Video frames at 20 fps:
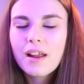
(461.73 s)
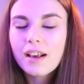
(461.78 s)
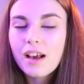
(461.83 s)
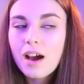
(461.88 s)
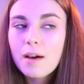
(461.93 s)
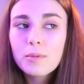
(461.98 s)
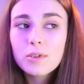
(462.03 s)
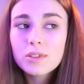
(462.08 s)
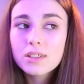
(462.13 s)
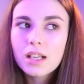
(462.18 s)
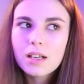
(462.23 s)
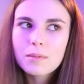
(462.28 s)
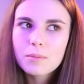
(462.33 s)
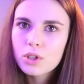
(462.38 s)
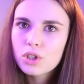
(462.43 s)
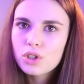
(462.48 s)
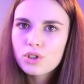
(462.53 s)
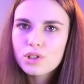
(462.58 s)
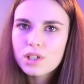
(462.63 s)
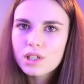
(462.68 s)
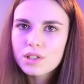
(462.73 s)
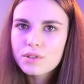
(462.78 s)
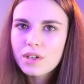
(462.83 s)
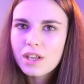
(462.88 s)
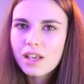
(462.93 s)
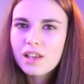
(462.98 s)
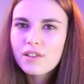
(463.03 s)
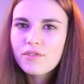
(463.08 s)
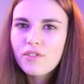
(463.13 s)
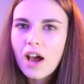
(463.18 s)
Like, I'm not saying I'm a huge Lil
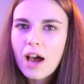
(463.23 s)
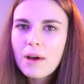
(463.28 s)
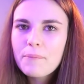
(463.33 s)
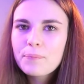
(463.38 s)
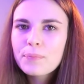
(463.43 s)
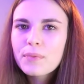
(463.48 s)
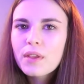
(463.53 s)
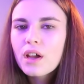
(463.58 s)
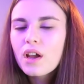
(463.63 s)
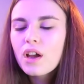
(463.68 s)
Dicky fan,